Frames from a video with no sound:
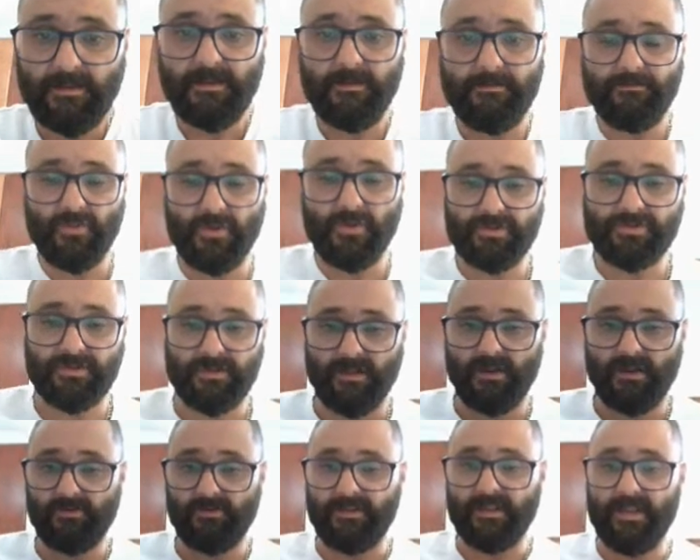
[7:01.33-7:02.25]
must
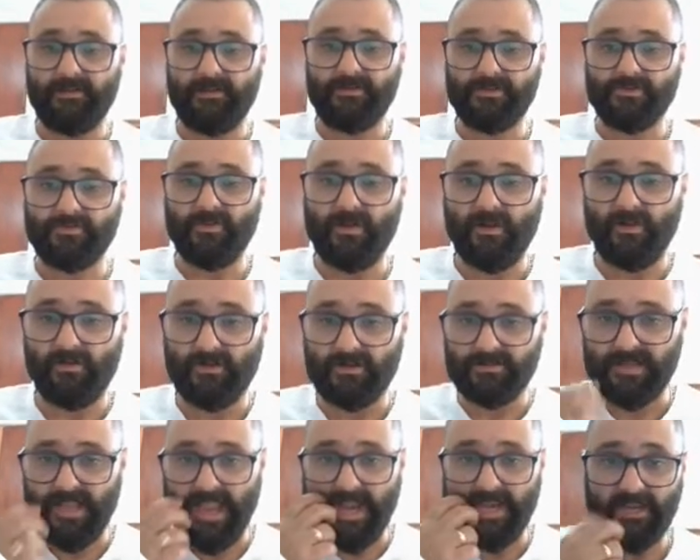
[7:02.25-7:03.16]
go down as well,
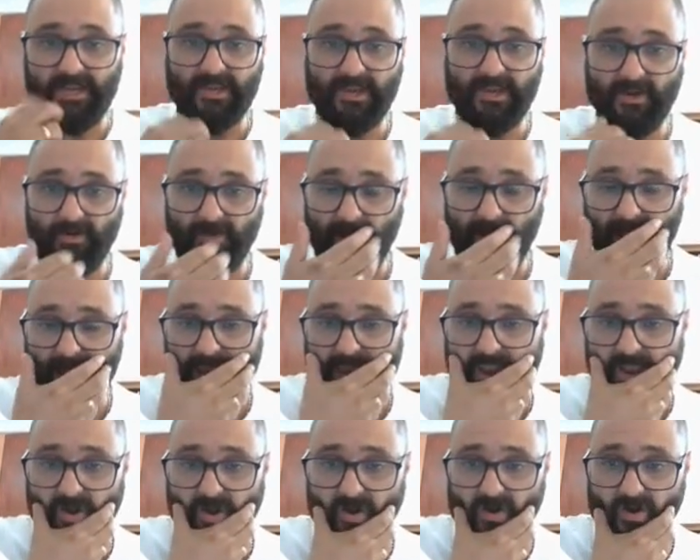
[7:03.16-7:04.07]
because N, Q, and
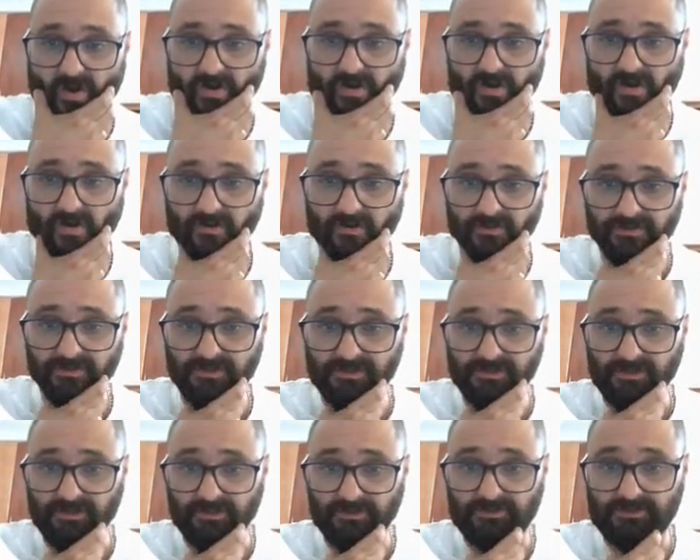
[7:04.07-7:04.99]
A are
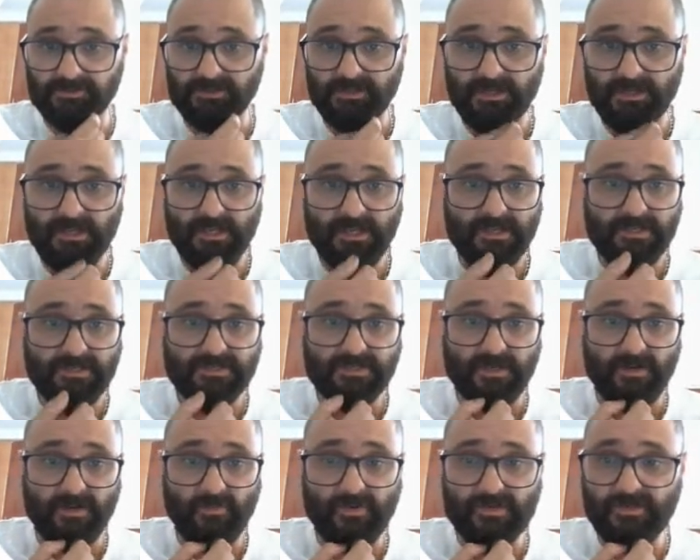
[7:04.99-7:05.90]
constant.
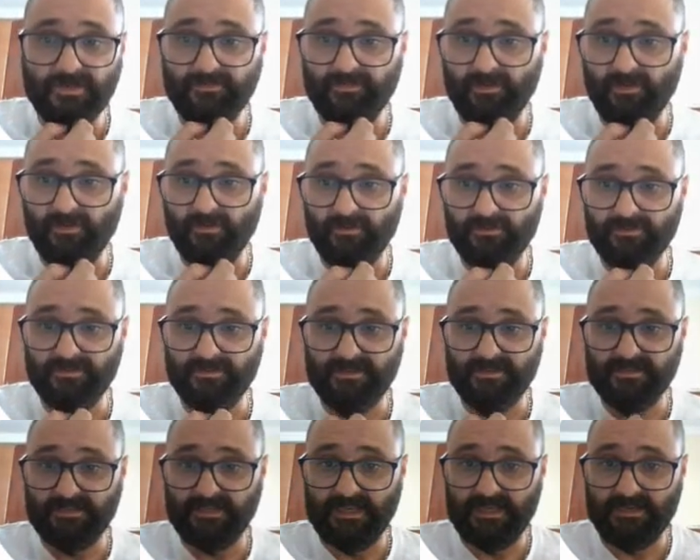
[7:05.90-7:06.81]
So which of the following quantities
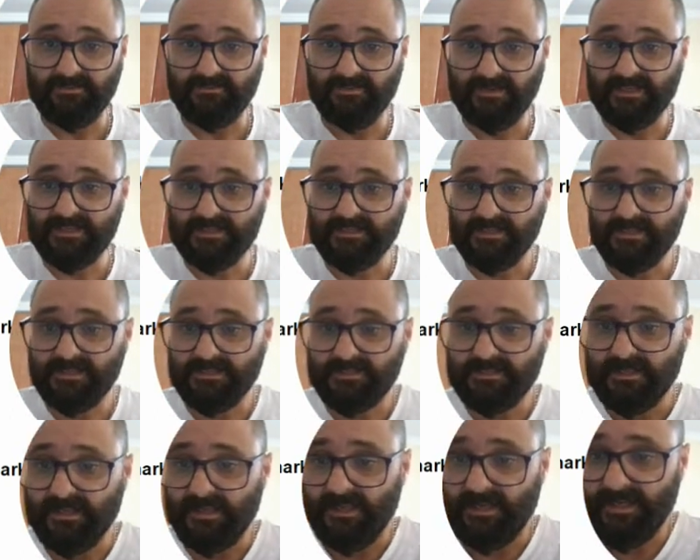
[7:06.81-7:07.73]
decreases? It